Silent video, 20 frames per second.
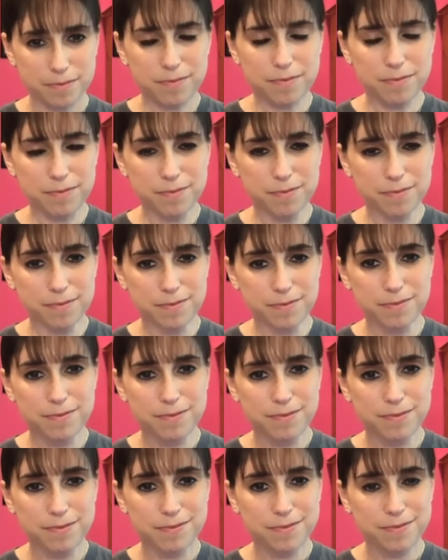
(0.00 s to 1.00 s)

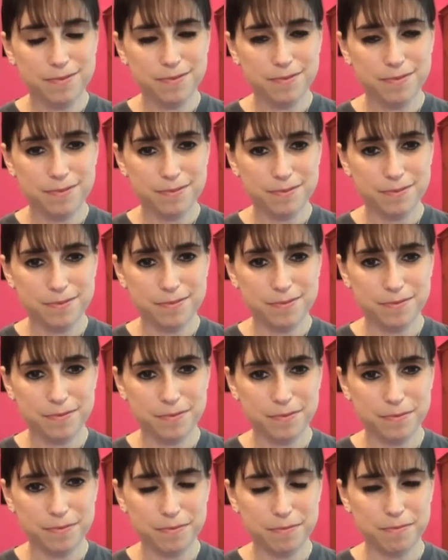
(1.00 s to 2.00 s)

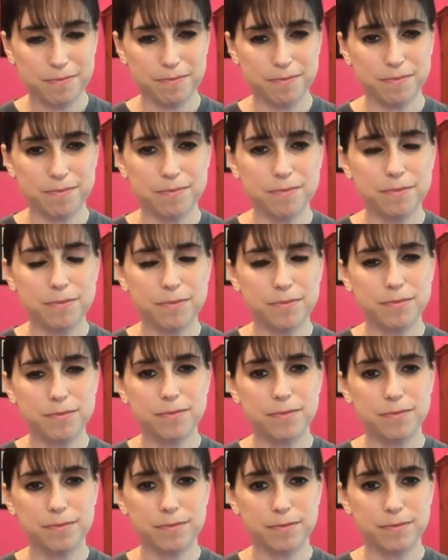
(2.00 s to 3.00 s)

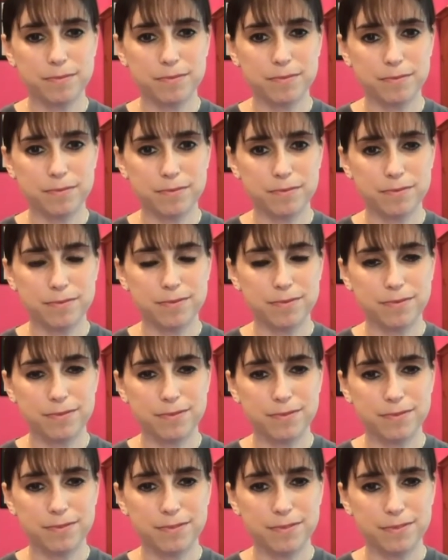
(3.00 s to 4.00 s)

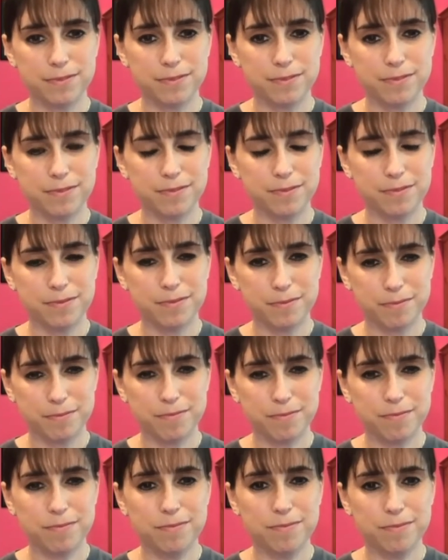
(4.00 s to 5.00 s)

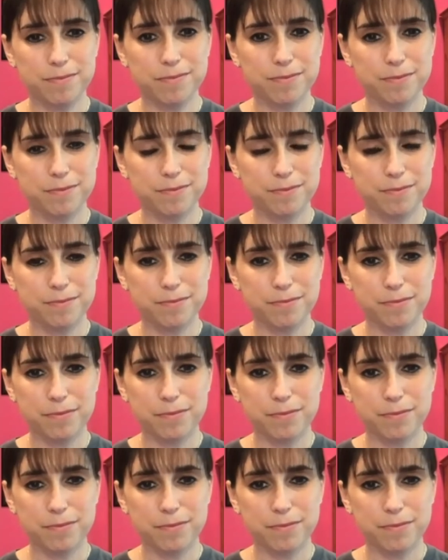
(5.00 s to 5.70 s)
The person shown says nothing.